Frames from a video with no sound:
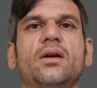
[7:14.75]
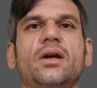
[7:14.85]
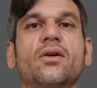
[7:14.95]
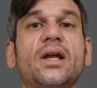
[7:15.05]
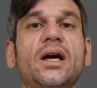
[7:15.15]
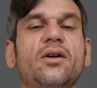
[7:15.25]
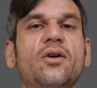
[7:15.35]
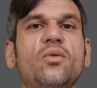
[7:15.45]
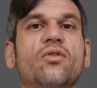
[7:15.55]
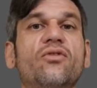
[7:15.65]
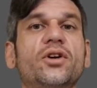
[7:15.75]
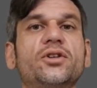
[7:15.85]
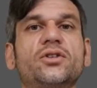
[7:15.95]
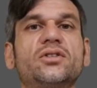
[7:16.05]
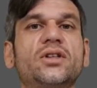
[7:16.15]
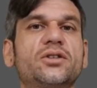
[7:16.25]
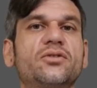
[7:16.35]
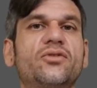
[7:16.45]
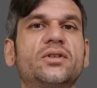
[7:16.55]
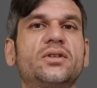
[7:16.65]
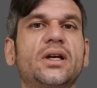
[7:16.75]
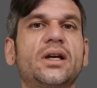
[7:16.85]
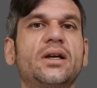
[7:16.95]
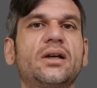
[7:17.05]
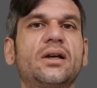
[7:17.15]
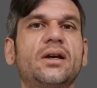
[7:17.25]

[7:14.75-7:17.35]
And on that note, we'll finish our session for today.